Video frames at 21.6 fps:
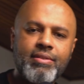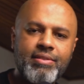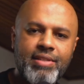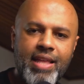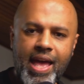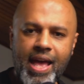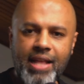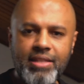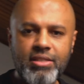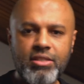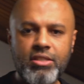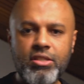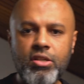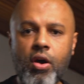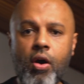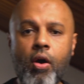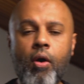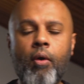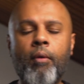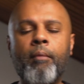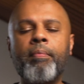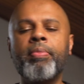That's
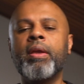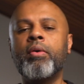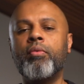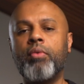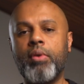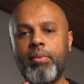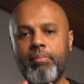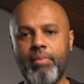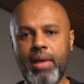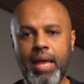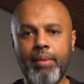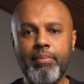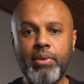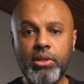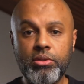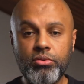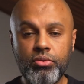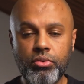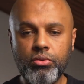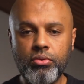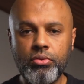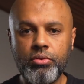all. Remember
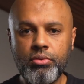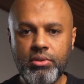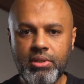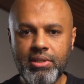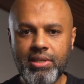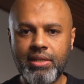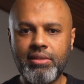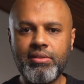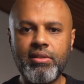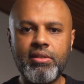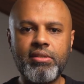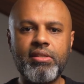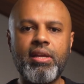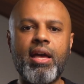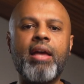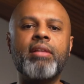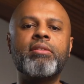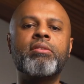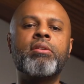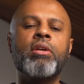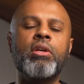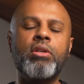to do this
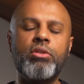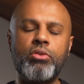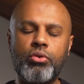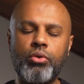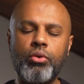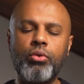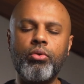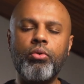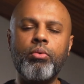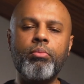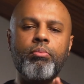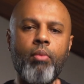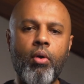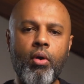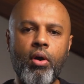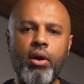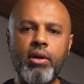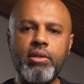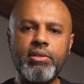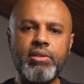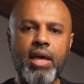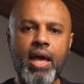exercise 2
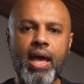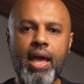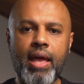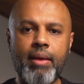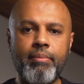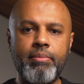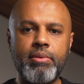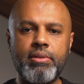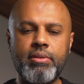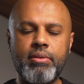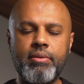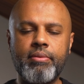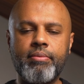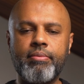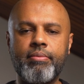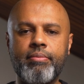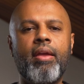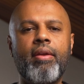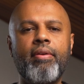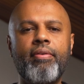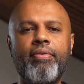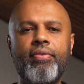more times.
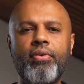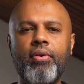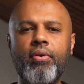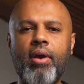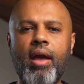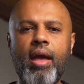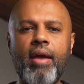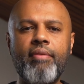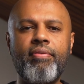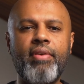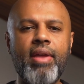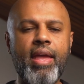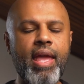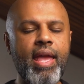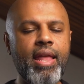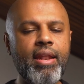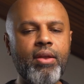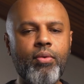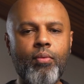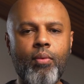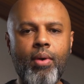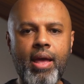If you have
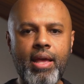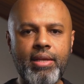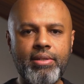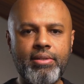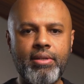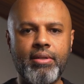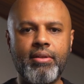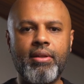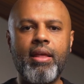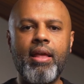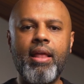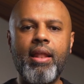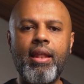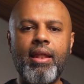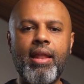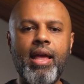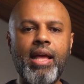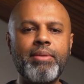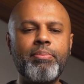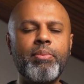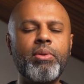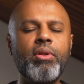any question,
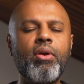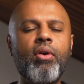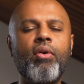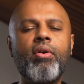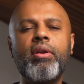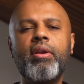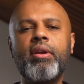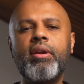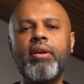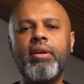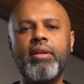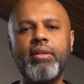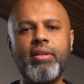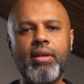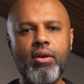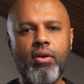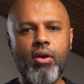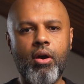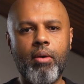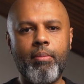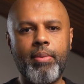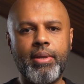let me know here in the
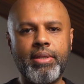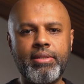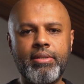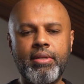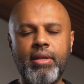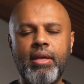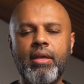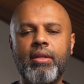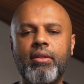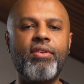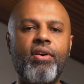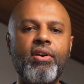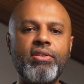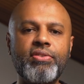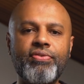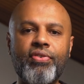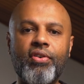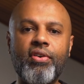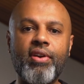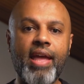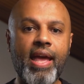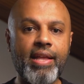comments. Don't
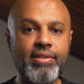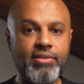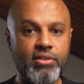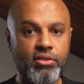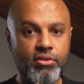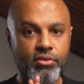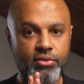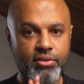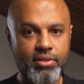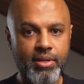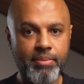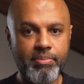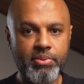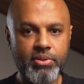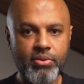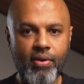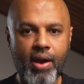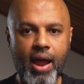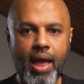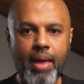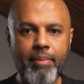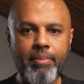forget to
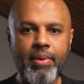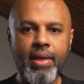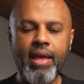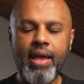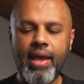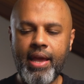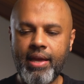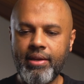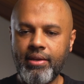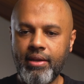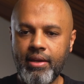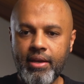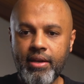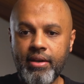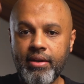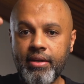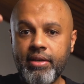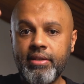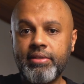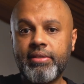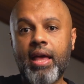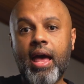subscribe, and here
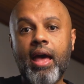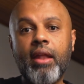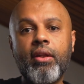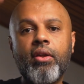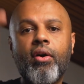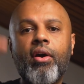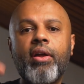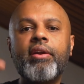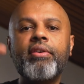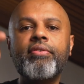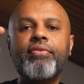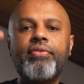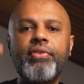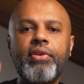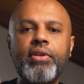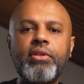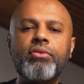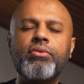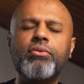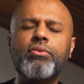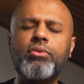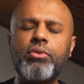is another
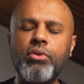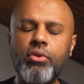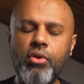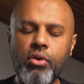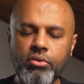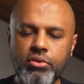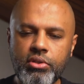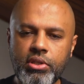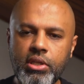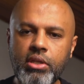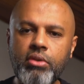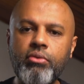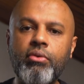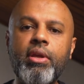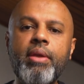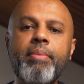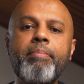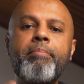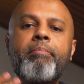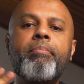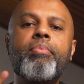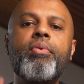video to continue
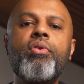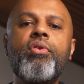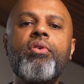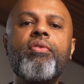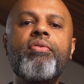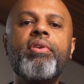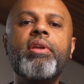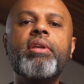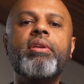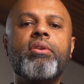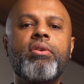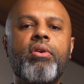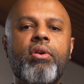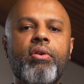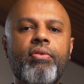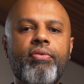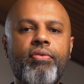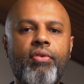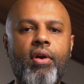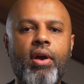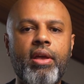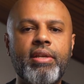improving your
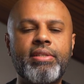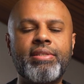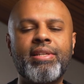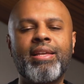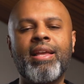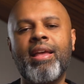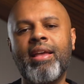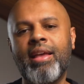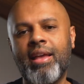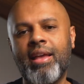voice.